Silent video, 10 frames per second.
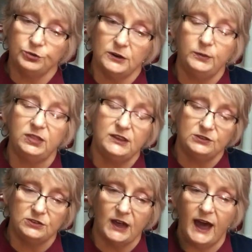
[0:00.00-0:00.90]
Tree, but
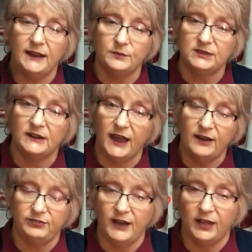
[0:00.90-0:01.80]
these are the items that I
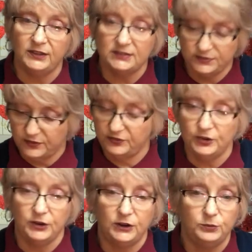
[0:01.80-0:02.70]
have found that's
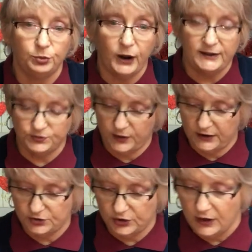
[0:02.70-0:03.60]
very good price
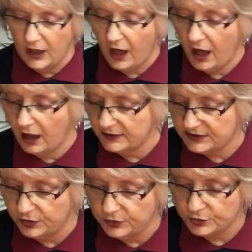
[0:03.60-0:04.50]
range.
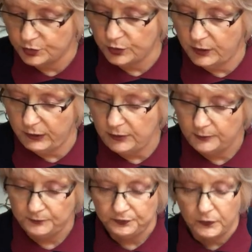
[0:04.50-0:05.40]
Also, there's ribbon.
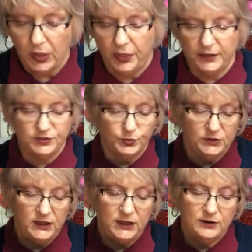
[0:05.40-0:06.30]
This
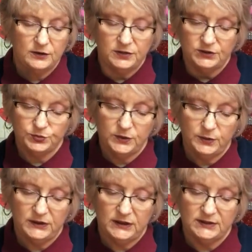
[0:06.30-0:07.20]
one here, this
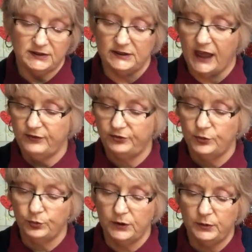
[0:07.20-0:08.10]
ribbon is a
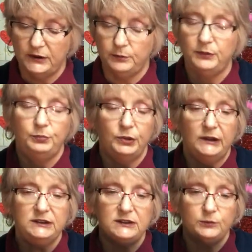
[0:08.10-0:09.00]
9-foot ribbon. It'd be
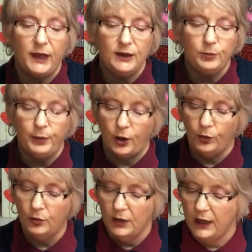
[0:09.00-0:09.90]
plenty to make a
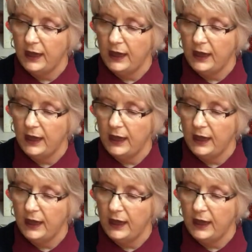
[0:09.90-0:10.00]
bow.